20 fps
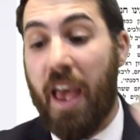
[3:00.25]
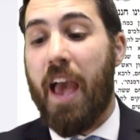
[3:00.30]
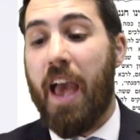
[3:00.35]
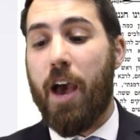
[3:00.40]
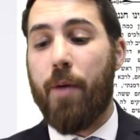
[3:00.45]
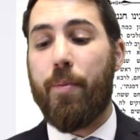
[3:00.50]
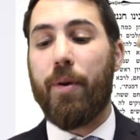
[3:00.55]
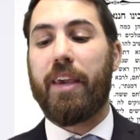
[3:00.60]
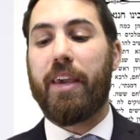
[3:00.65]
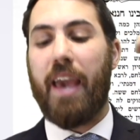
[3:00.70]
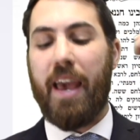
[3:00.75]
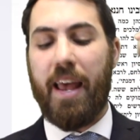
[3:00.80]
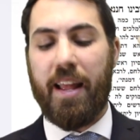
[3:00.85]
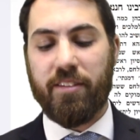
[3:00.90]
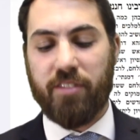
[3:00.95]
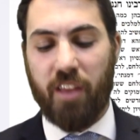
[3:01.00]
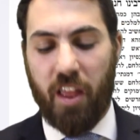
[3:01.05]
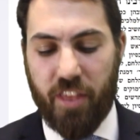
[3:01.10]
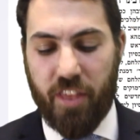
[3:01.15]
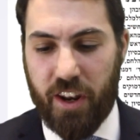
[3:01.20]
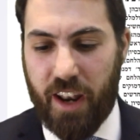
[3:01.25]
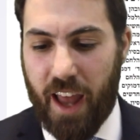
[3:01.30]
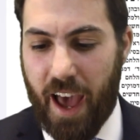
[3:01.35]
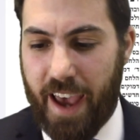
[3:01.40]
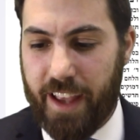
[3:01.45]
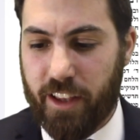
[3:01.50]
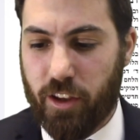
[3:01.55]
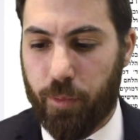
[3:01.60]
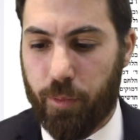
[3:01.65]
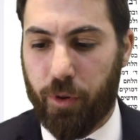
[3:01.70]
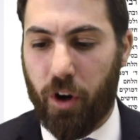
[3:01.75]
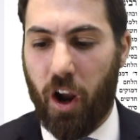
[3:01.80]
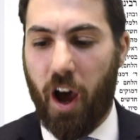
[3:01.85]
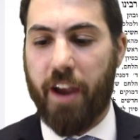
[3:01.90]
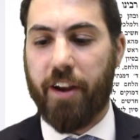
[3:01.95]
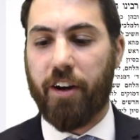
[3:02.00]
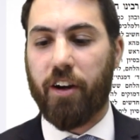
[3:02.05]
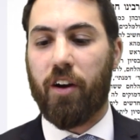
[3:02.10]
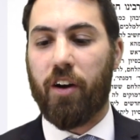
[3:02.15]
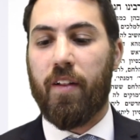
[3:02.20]
it begins the night
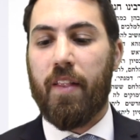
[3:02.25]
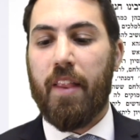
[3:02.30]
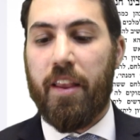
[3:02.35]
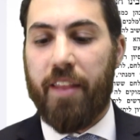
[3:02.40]
prior.